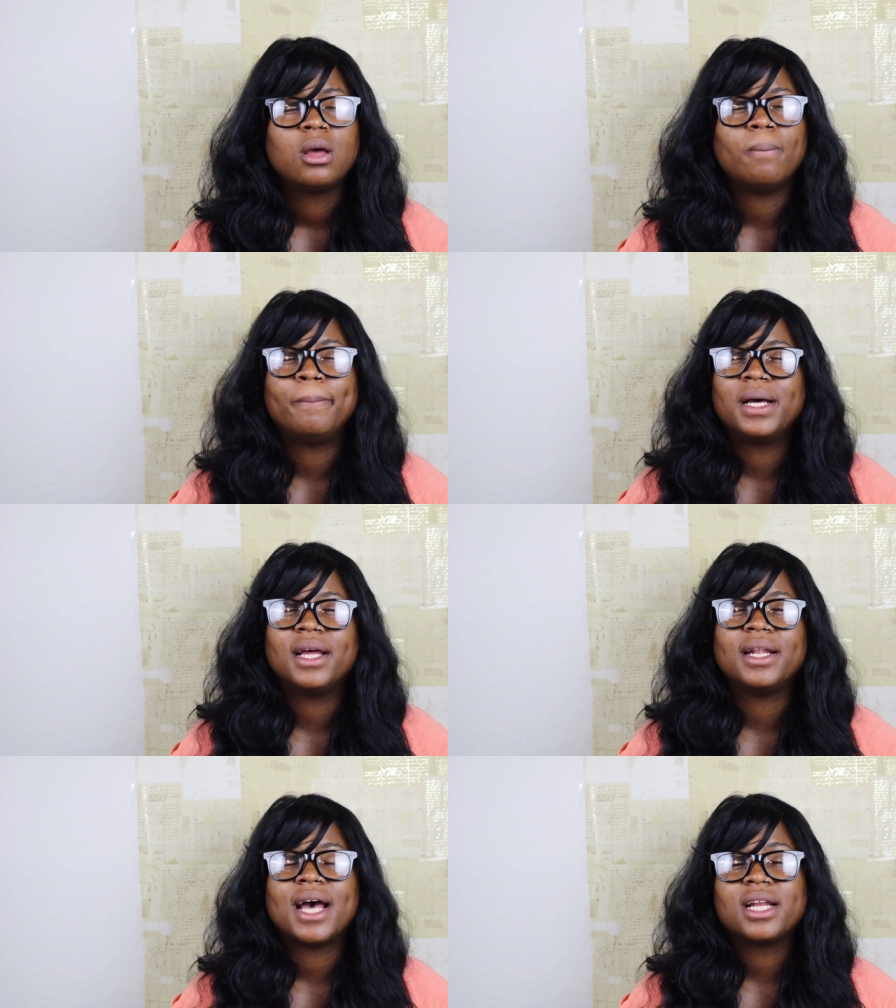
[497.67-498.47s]

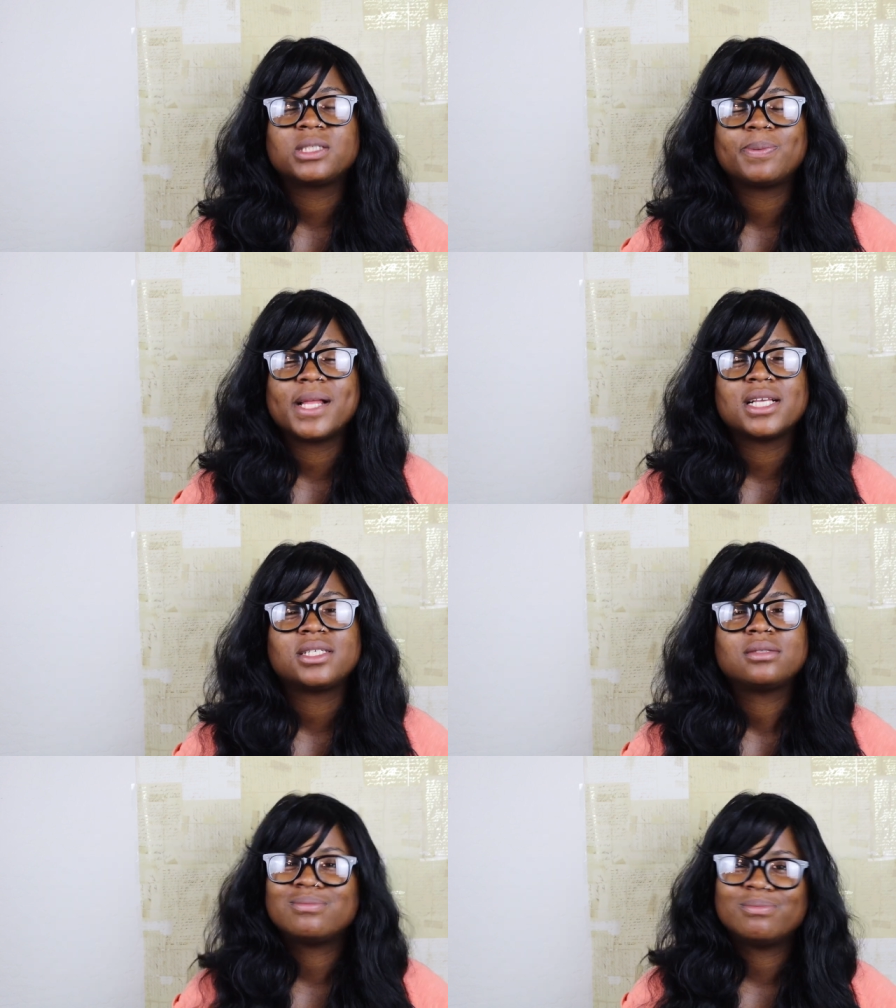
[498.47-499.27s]
But Nana's
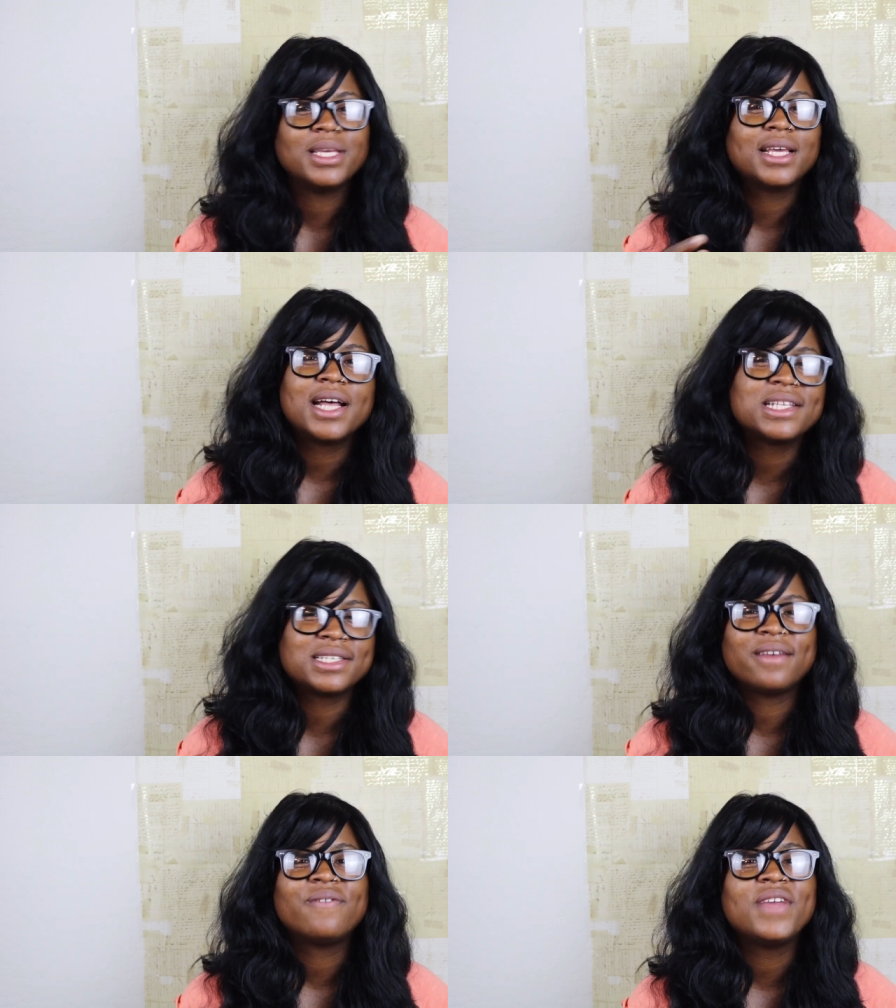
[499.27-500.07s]
Place, because
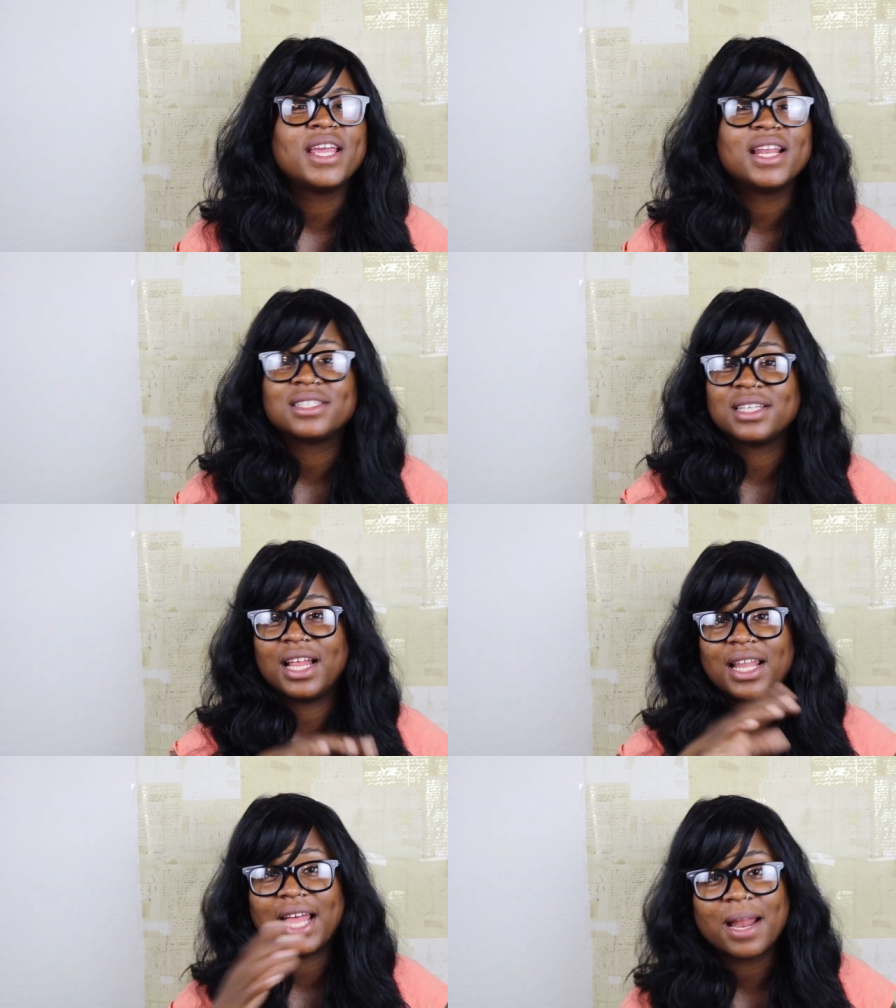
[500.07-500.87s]
it's in Phoenix and
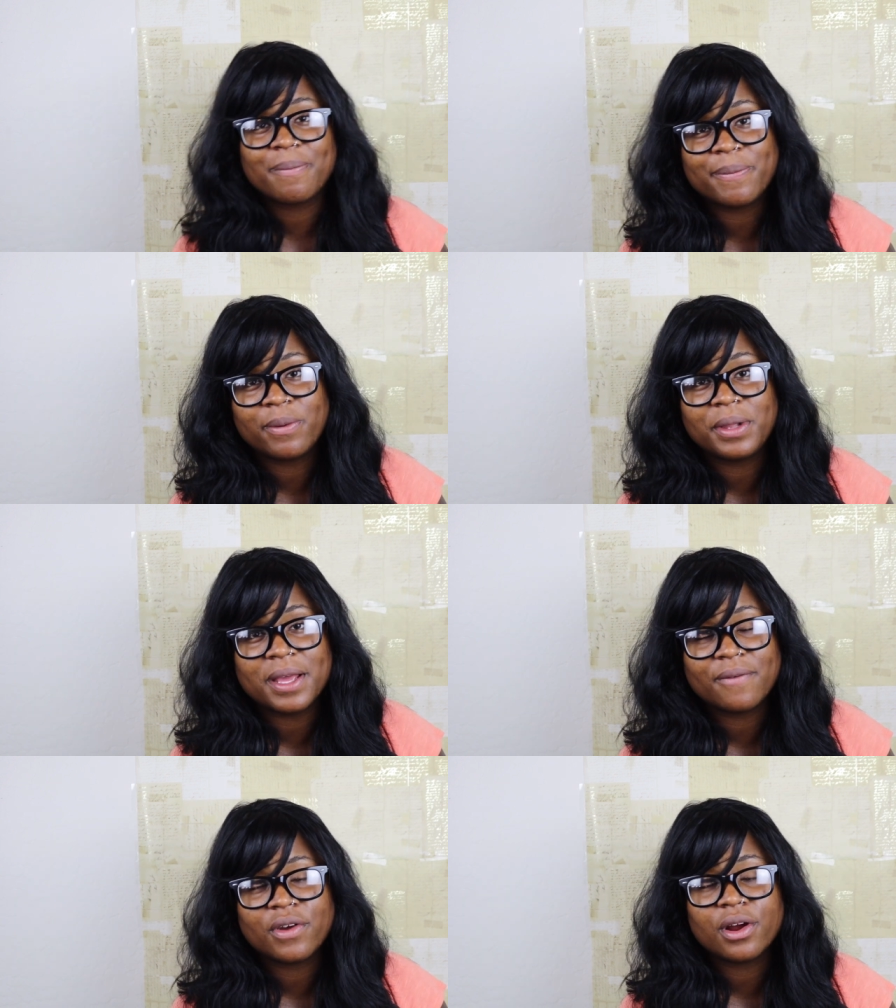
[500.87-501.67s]
a lot of people
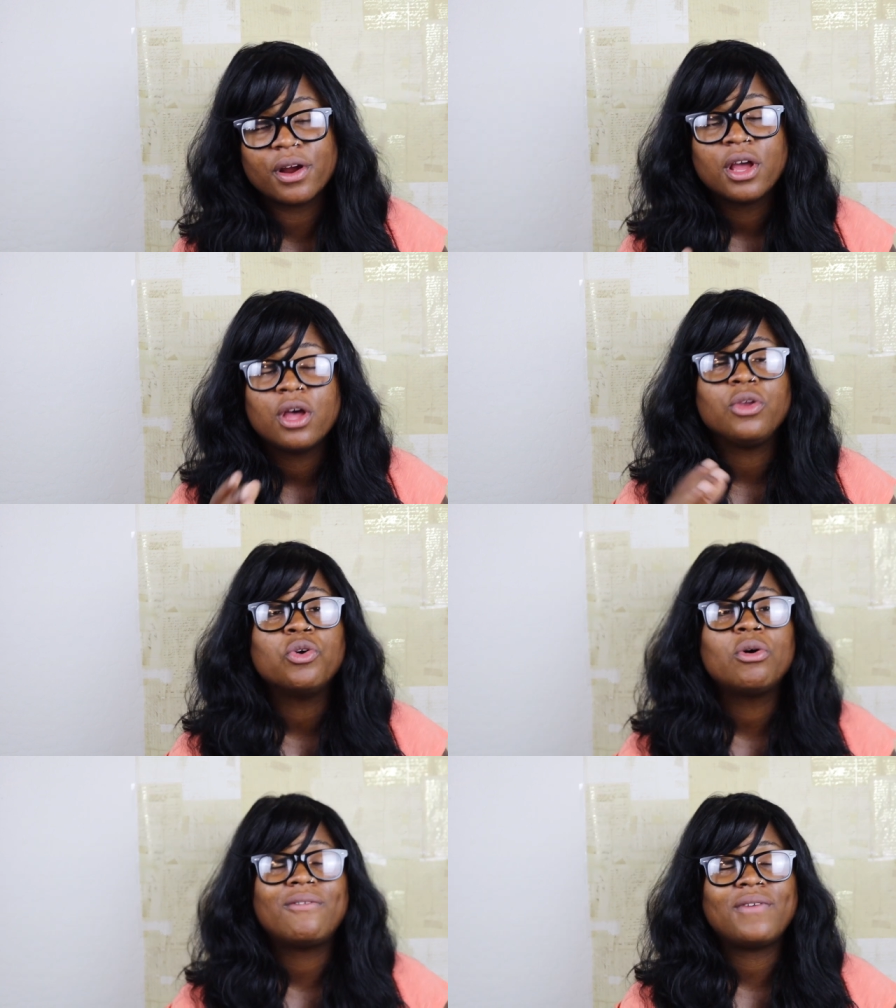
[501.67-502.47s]
live here,
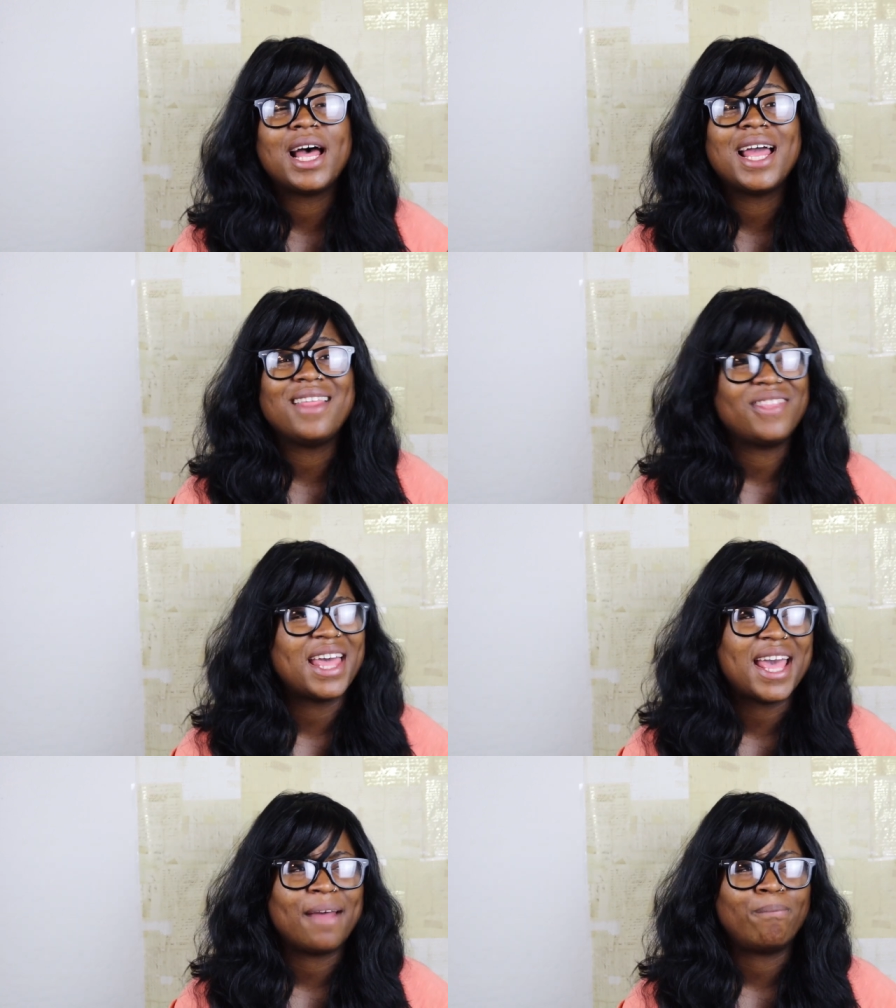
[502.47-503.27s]
you'll find
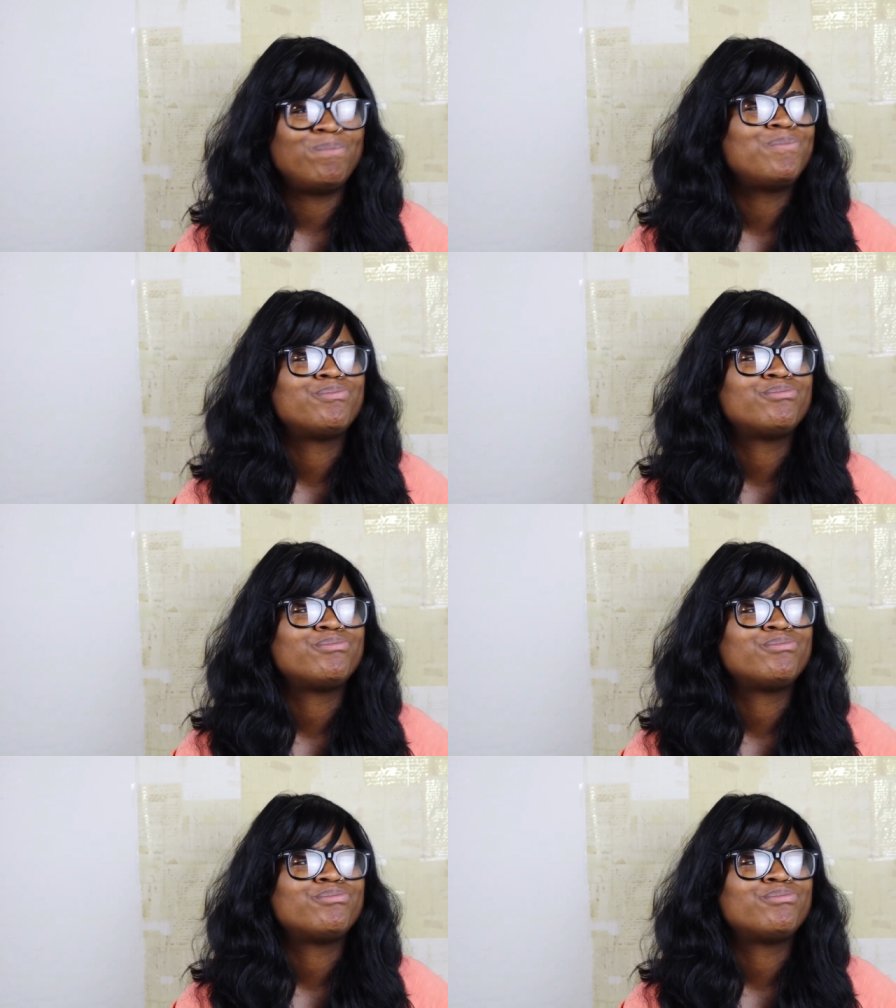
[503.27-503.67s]
that